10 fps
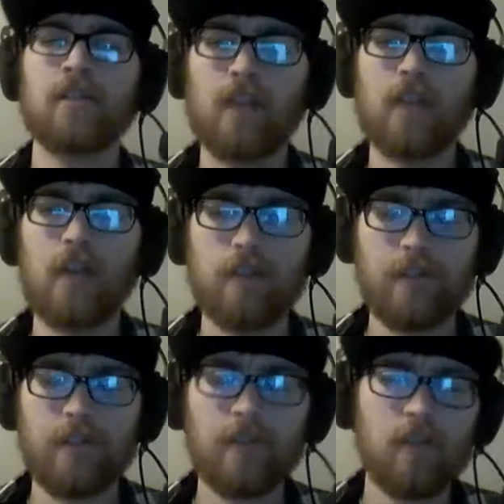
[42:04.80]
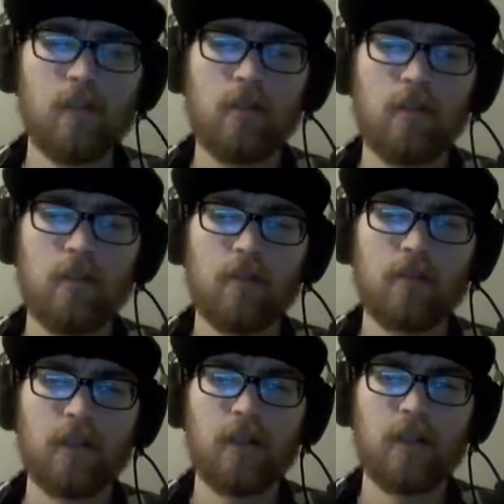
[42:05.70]
of dollars
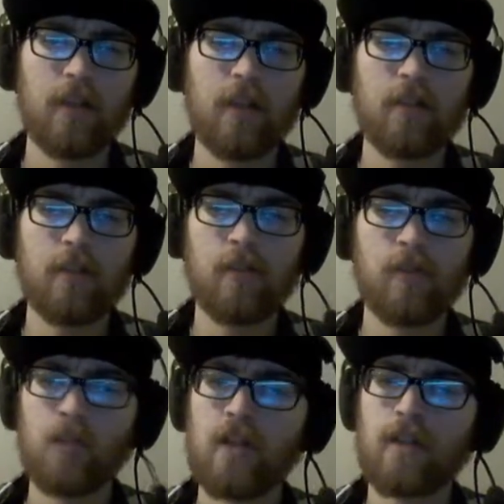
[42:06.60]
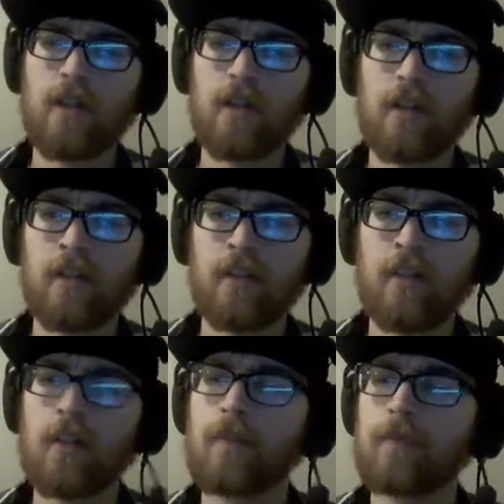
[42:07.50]
and shit's still not getting
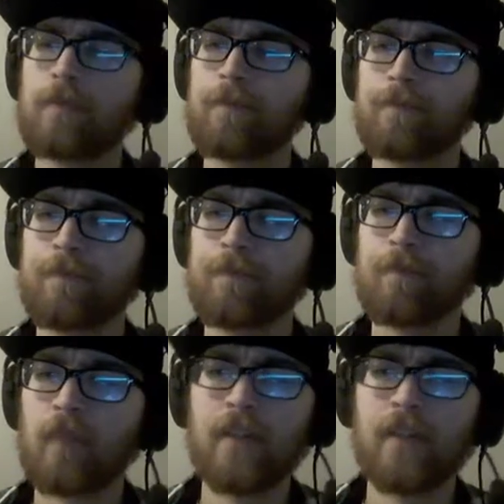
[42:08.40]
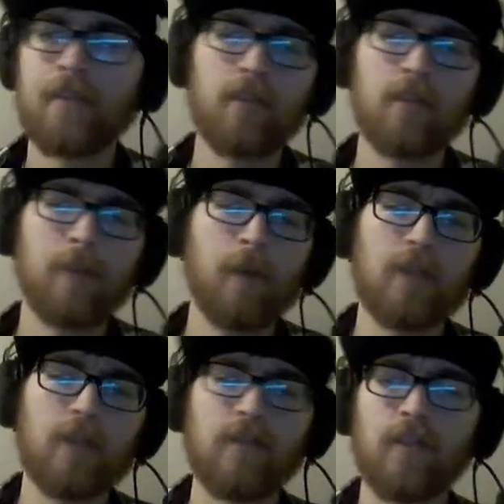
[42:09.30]
done. And it's all the
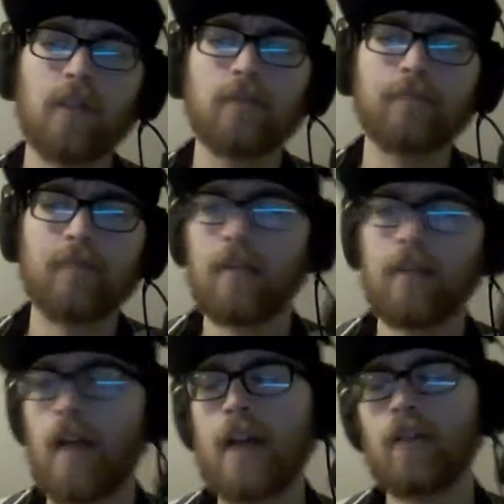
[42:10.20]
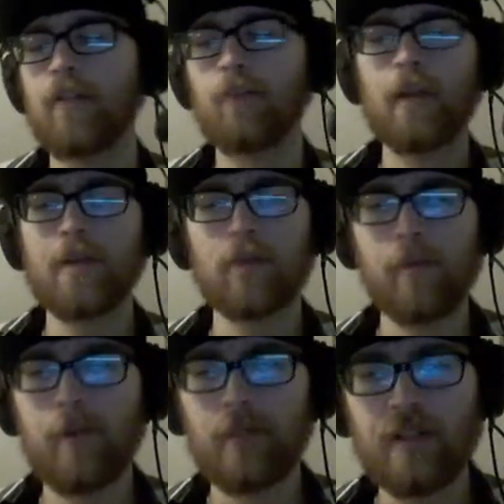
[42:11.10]
Republicans' fault. And I love blaming
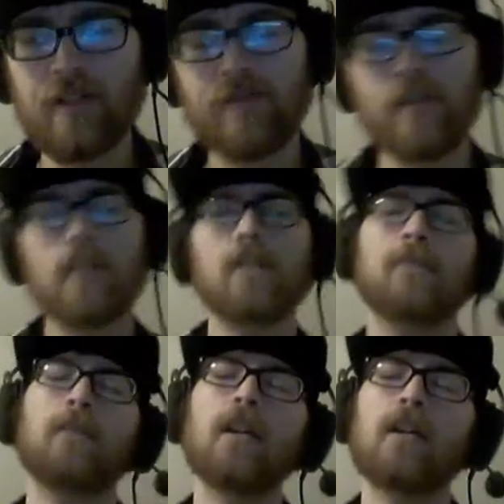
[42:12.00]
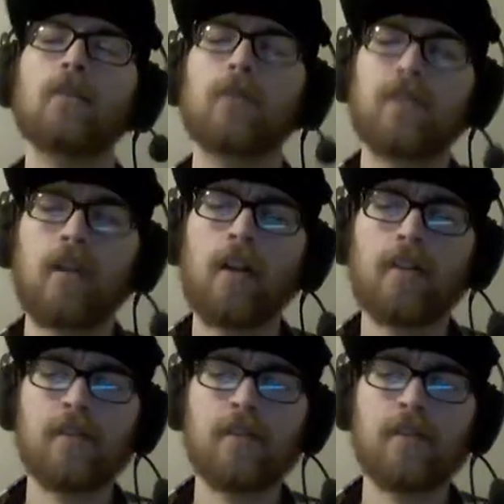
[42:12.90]
Republicans for things, but what's odd is